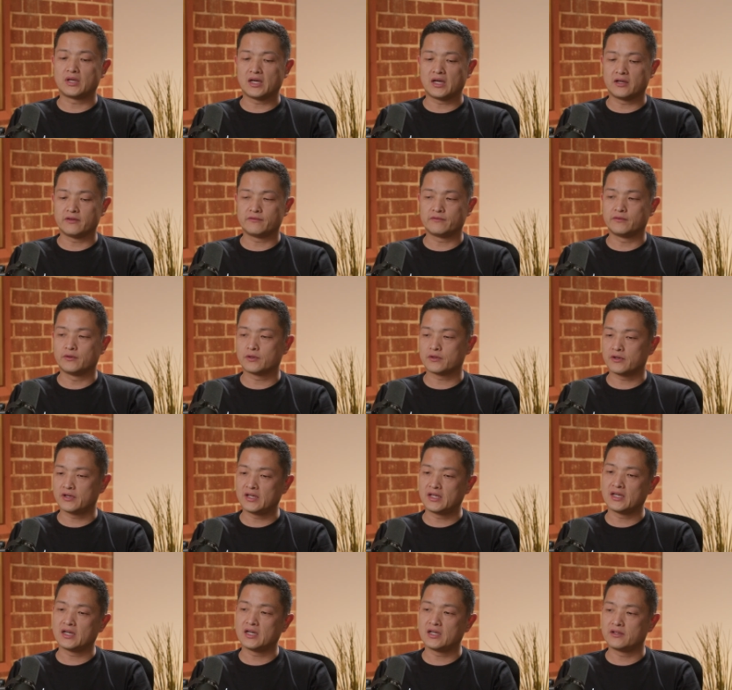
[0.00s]
have photo
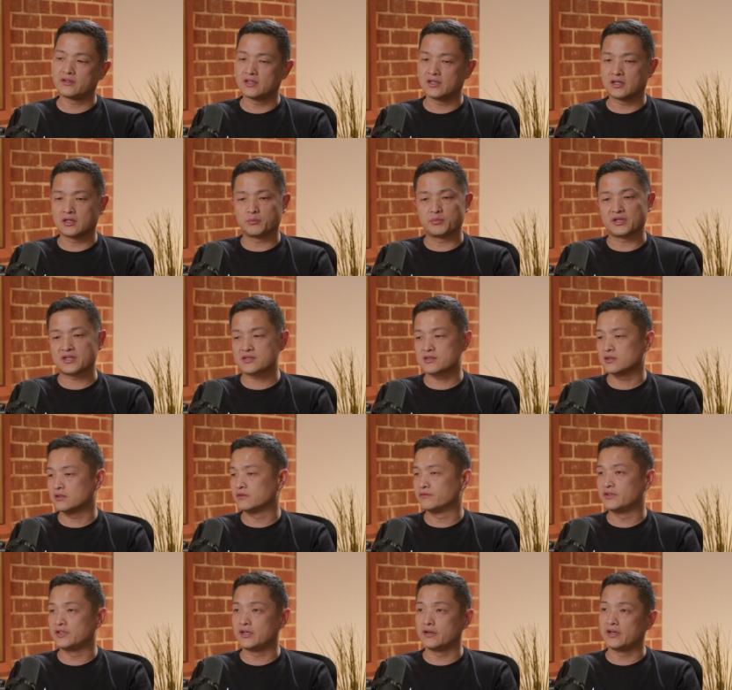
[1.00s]
AI,
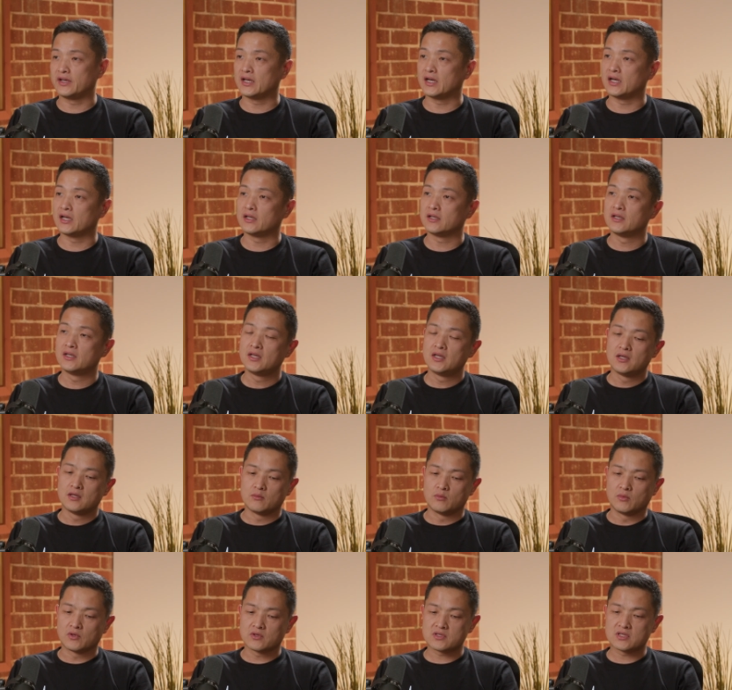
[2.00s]
gigapixel, video AI,
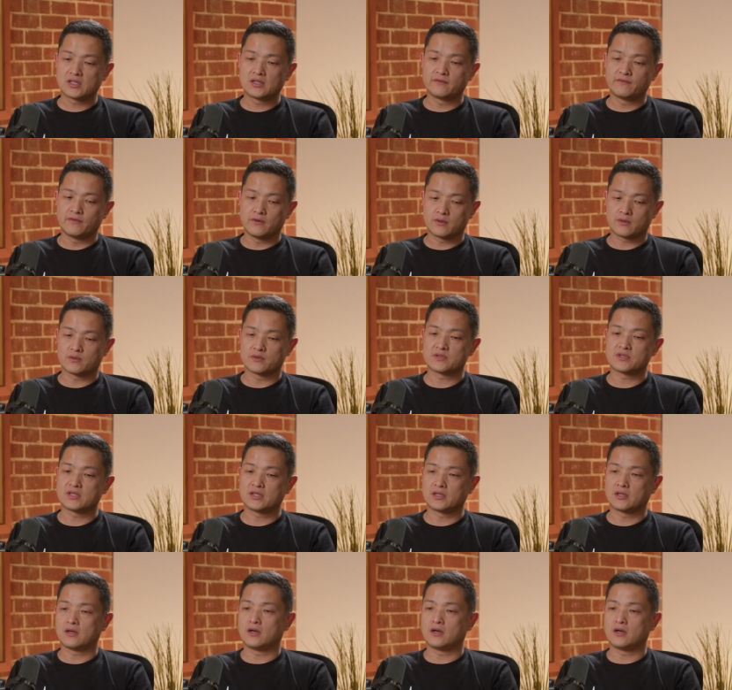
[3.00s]
mostly focusing